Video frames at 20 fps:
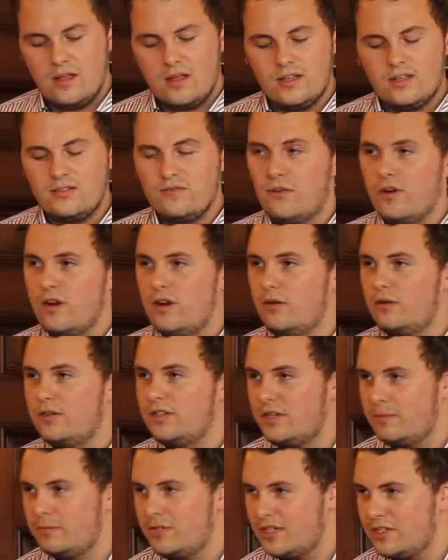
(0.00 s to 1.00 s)
It's a very long
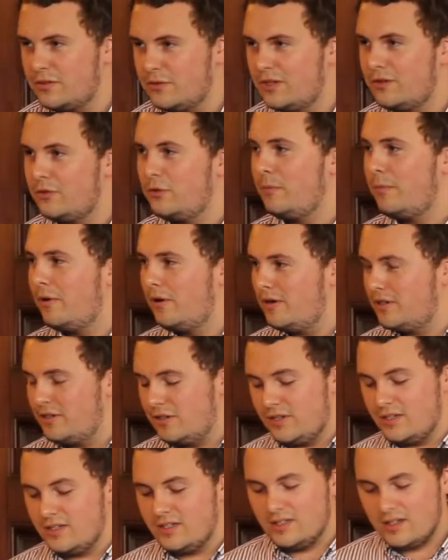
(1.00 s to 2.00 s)
subject, so I do
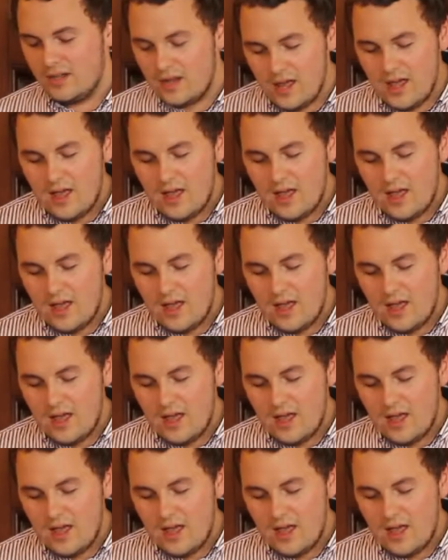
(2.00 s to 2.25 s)
apologise.